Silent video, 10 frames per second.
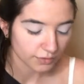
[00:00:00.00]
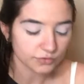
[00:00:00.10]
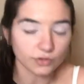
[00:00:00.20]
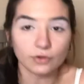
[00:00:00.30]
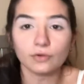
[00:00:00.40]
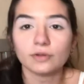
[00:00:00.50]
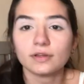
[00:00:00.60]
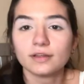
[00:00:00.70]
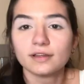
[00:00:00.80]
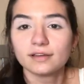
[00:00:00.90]
So
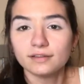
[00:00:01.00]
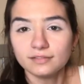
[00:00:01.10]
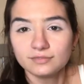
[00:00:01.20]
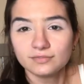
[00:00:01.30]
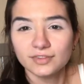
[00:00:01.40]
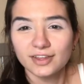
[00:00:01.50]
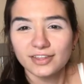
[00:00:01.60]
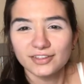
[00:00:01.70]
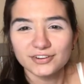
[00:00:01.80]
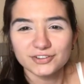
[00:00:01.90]

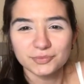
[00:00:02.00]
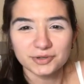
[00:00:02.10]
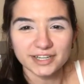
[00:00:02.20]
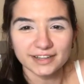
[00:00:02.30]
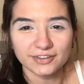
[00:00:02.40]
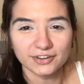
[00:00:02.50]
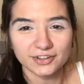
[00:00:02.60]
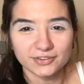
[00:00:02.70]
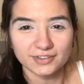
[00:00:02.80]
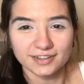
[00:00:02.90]
they're so pretty and they're
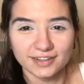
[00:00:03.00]
cute.